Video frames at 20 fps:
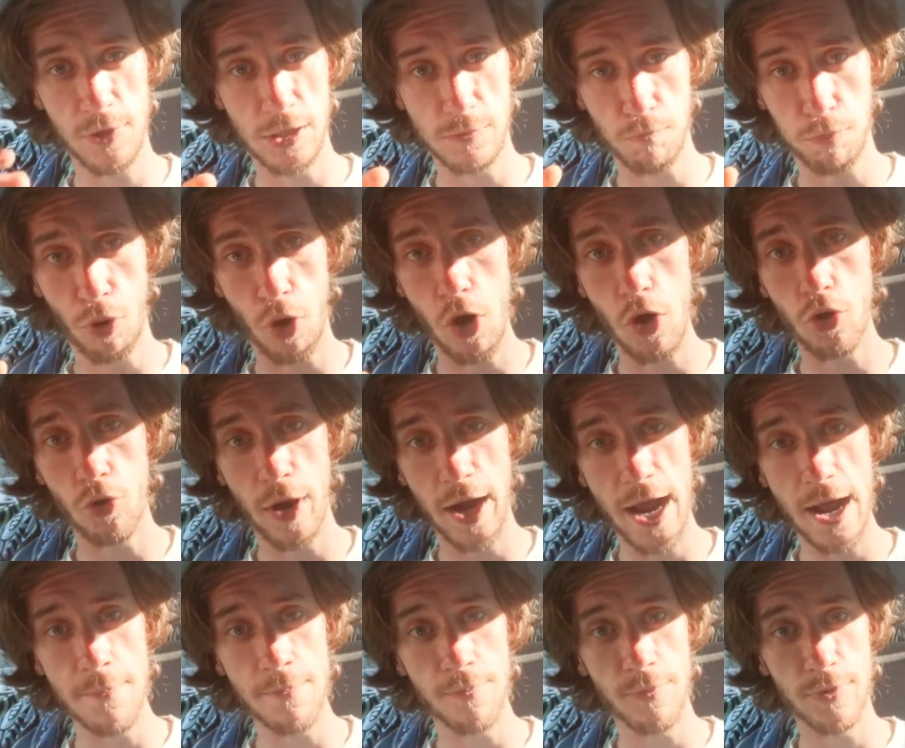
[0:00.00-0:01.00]

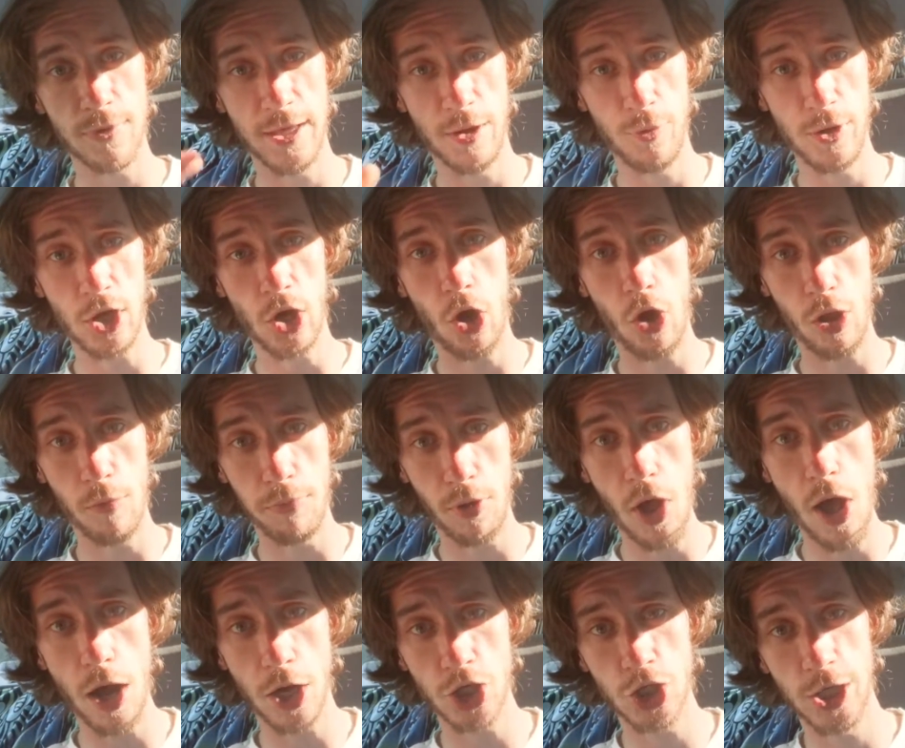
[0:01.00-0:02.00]
program that we call a
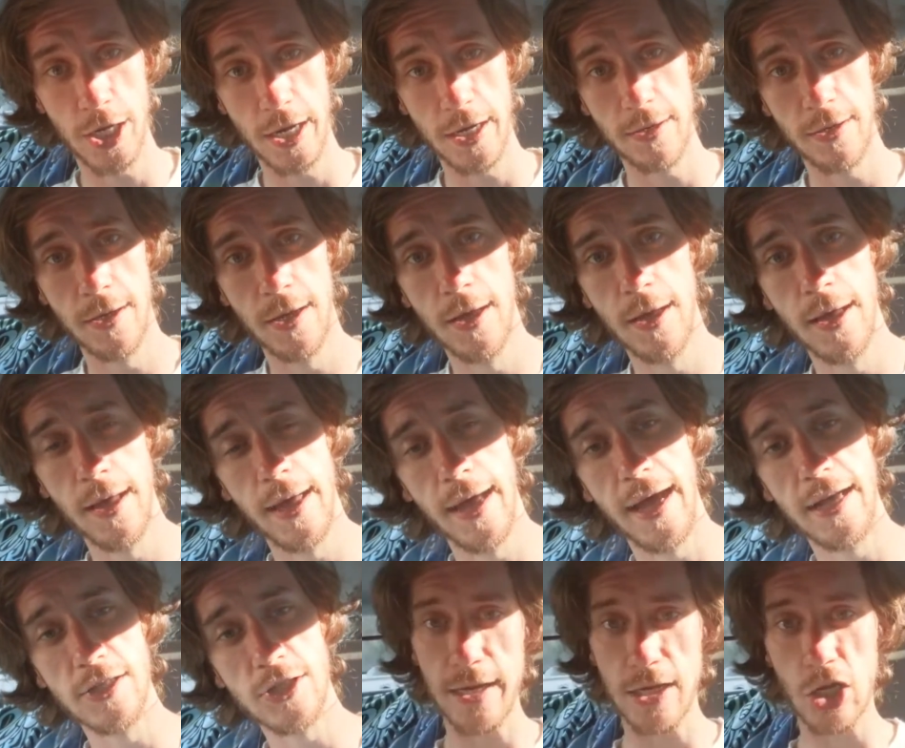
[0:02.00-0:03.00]
blockchain.
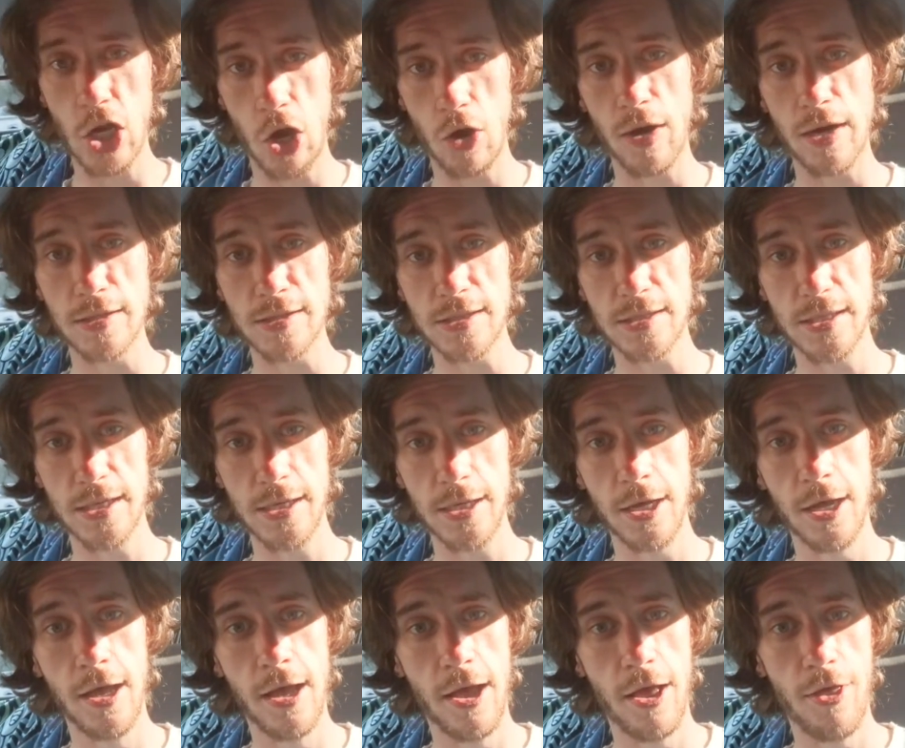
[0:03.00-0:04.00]
And it's a currency
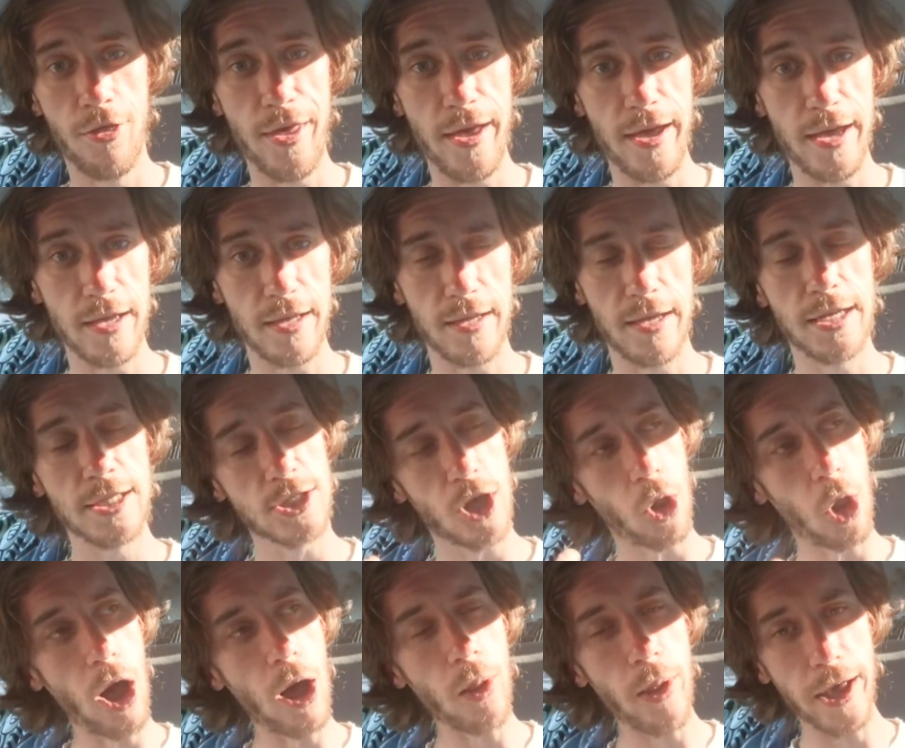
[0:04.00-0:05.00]
that is a
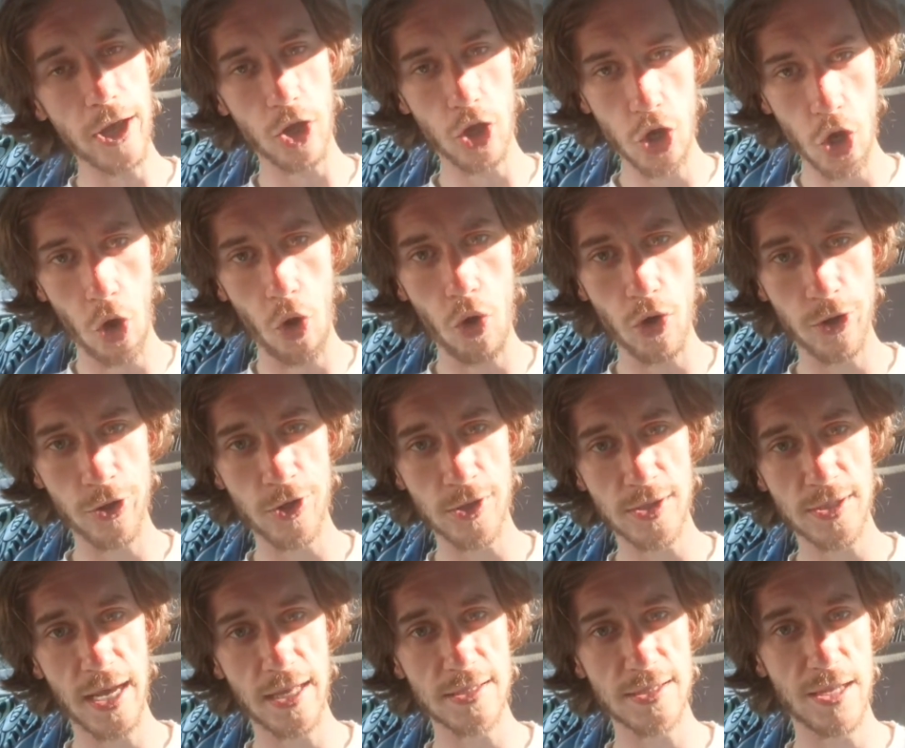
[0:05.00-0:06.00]
lot like gold in the
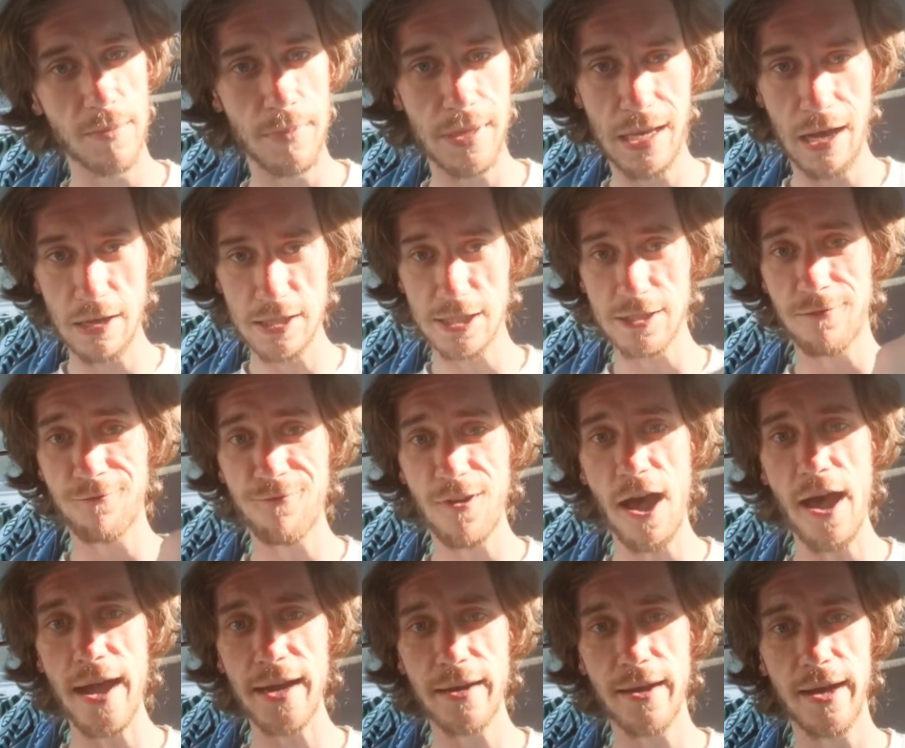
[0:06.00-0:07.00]
sense that because it's
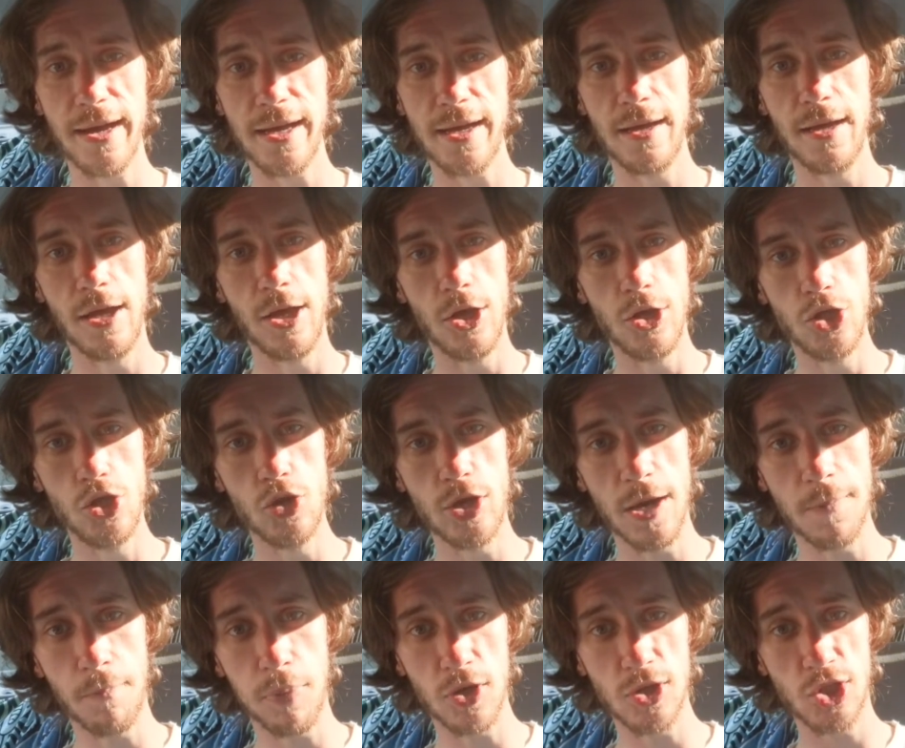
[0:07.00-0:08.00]
finite, you
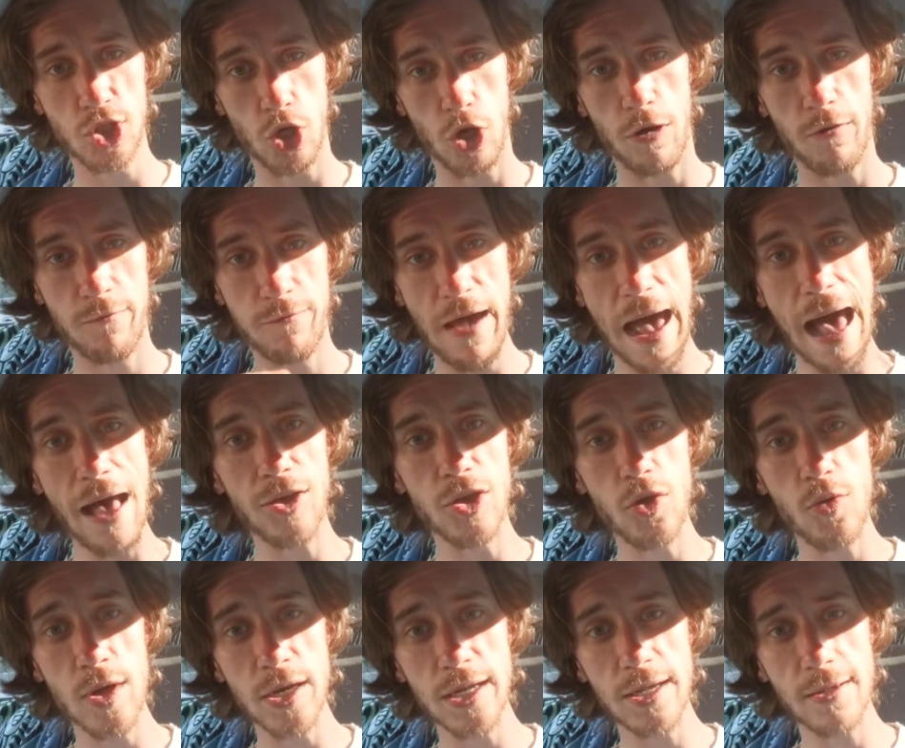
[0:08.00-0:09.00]
can preserve
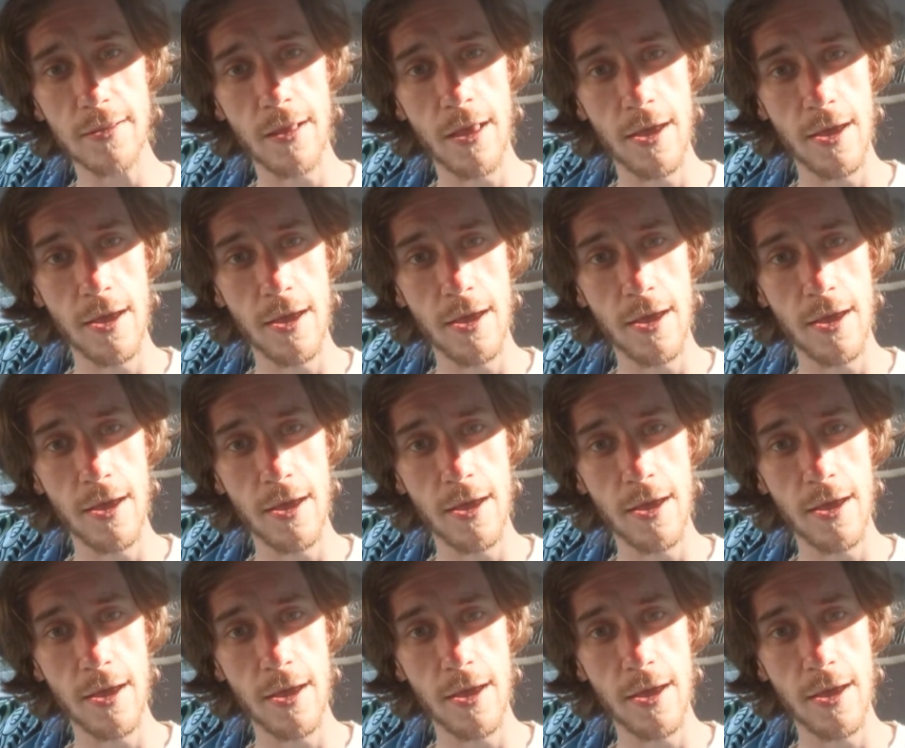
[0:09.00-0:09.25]
value in it,